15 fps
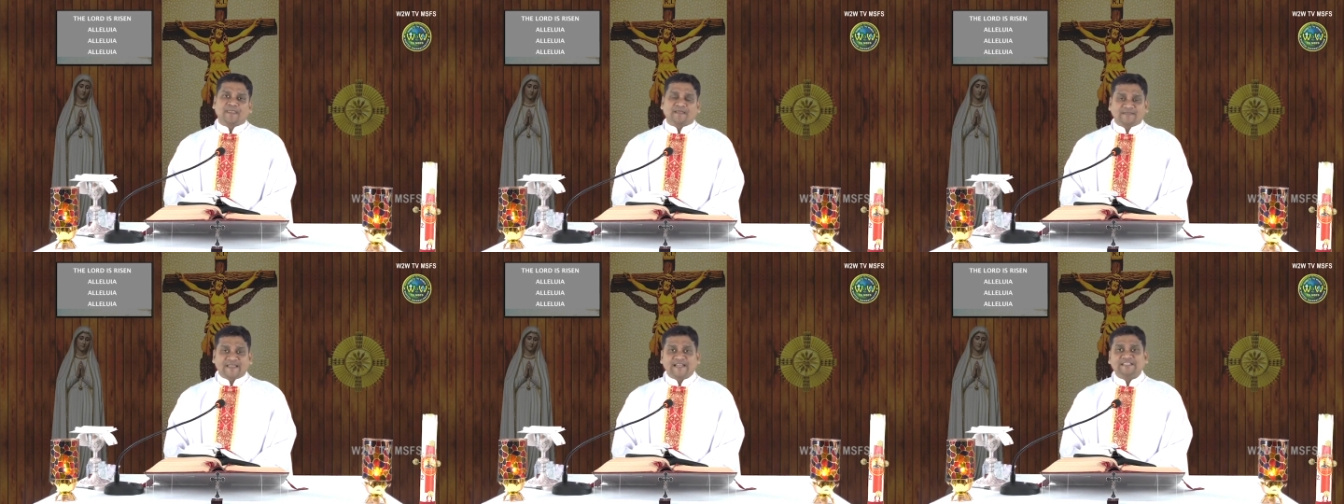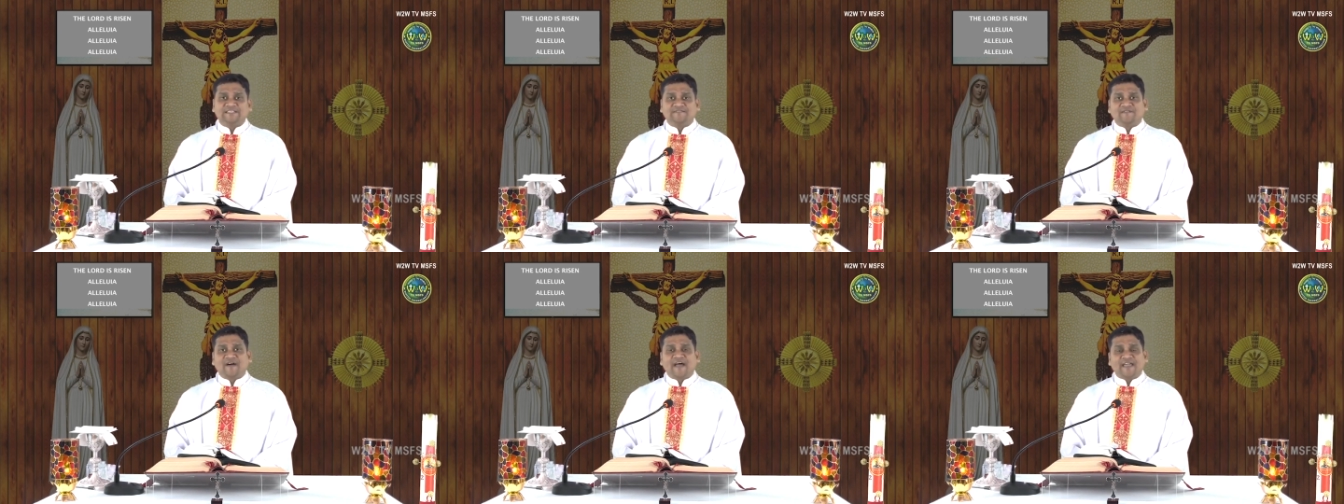And that
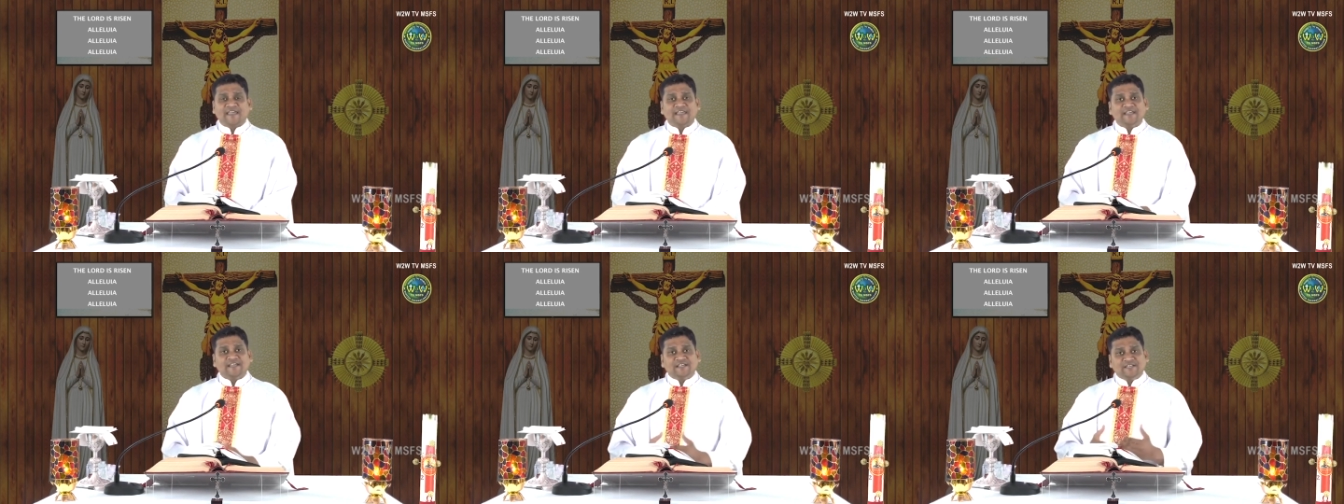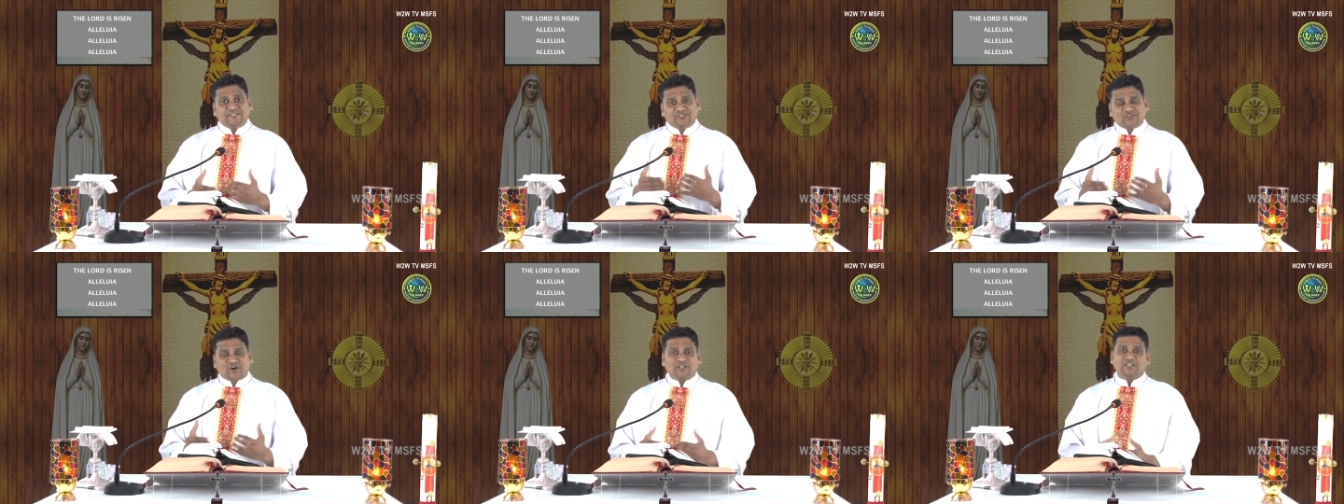is why
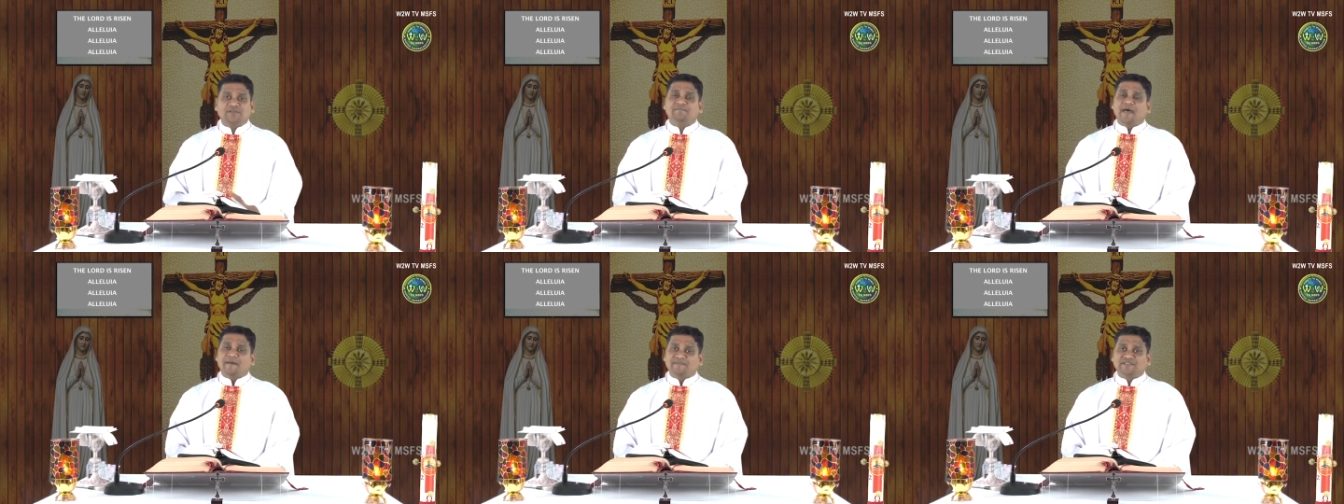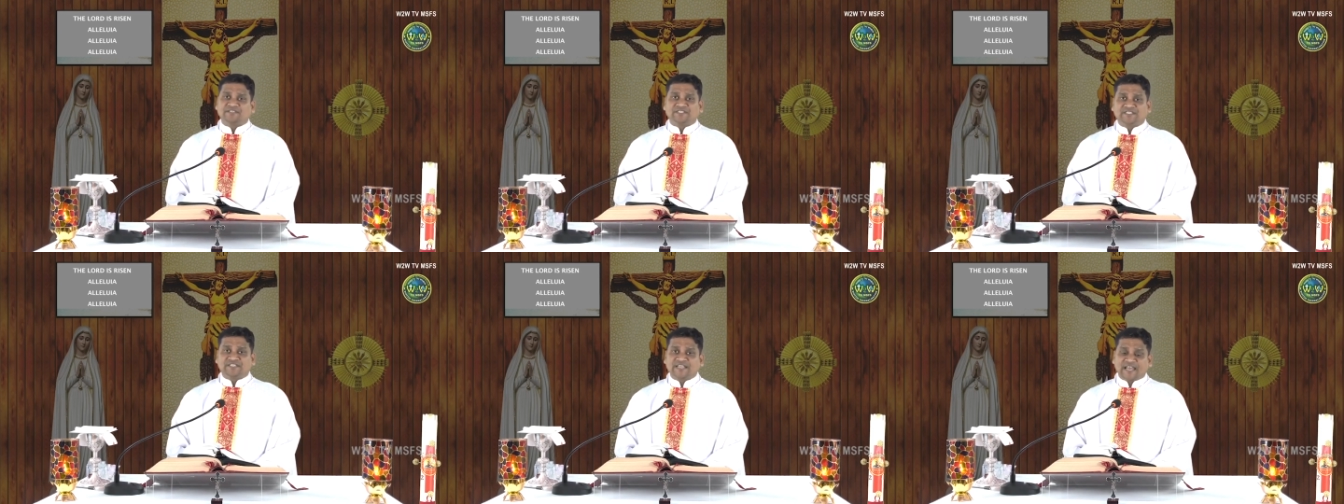John the
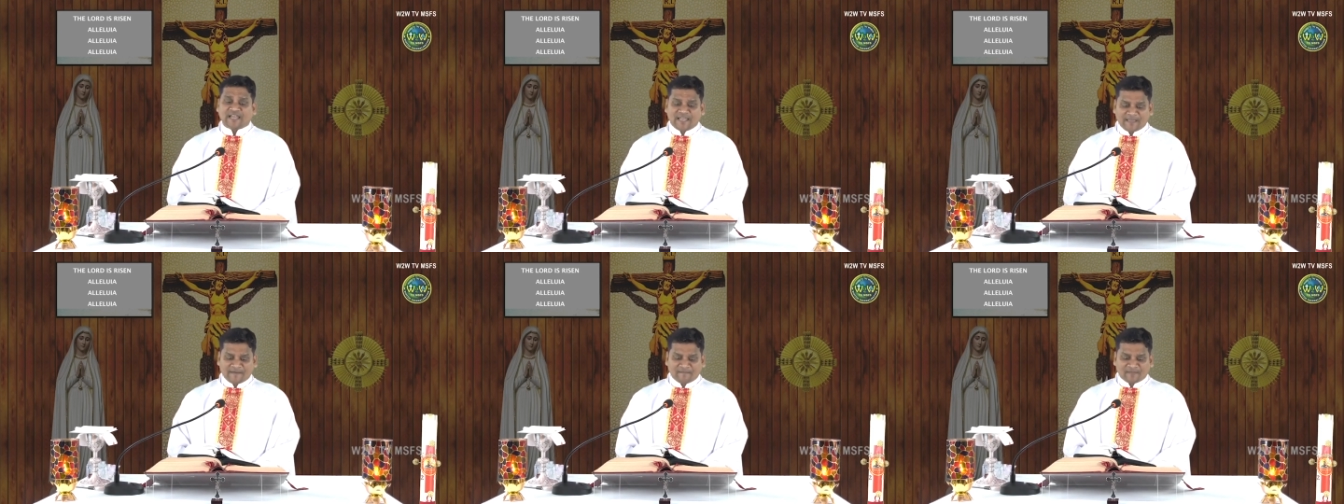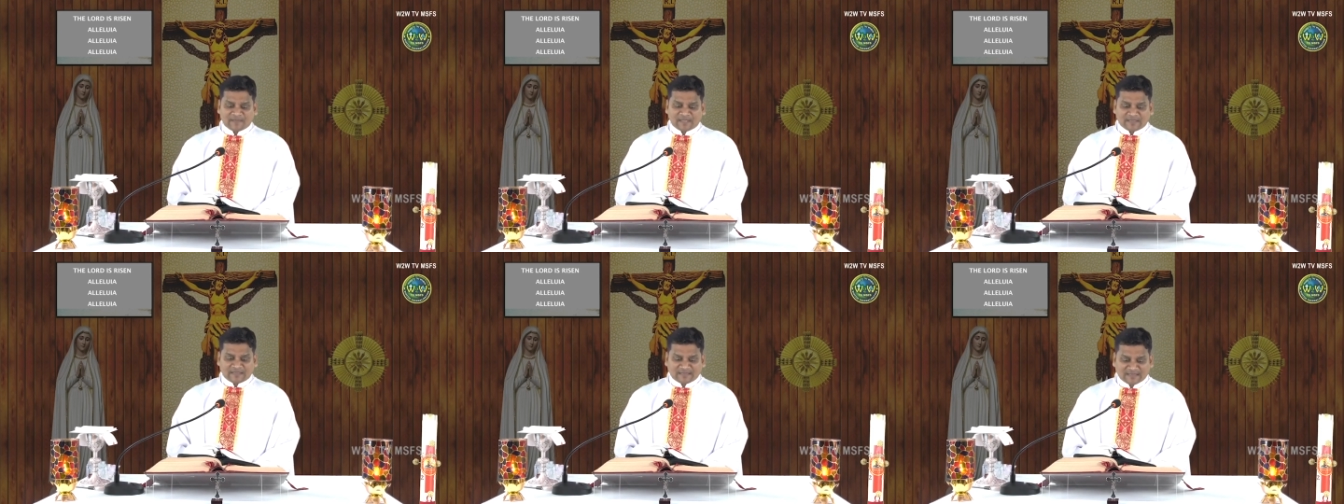Baptist is telling
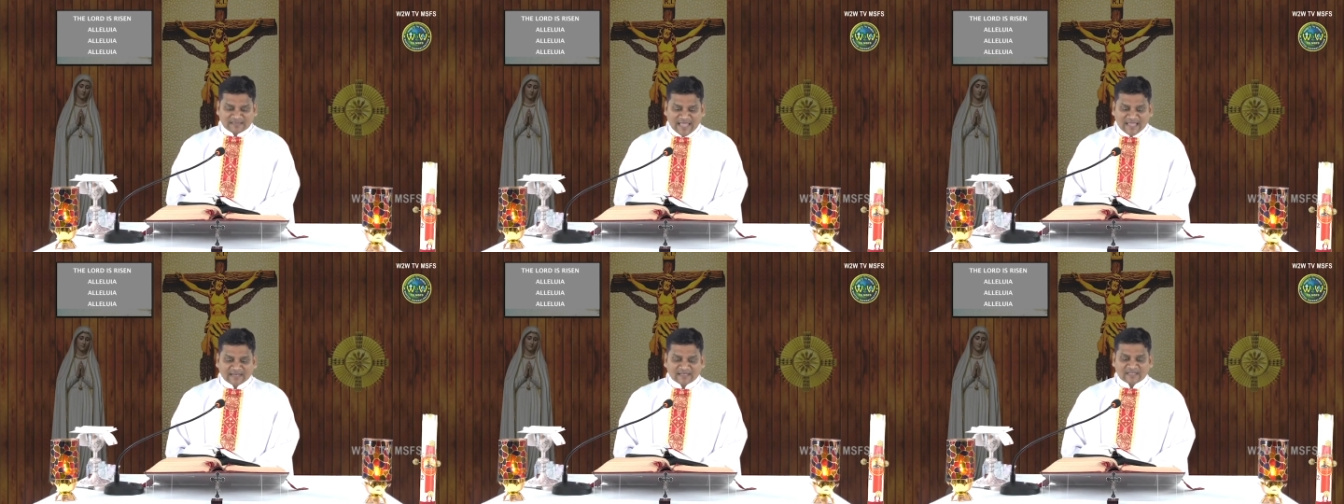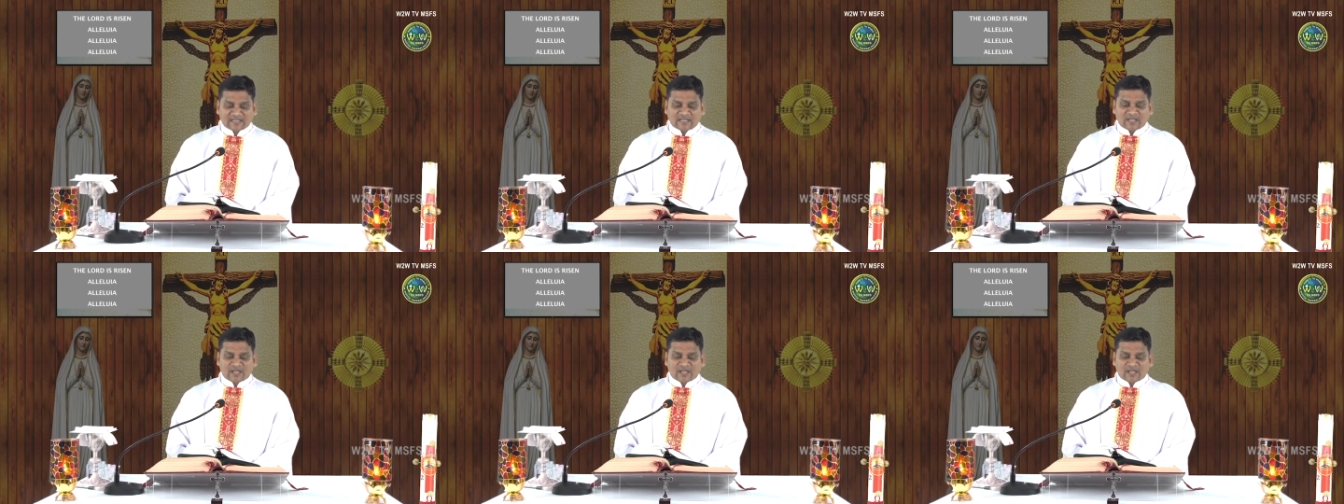that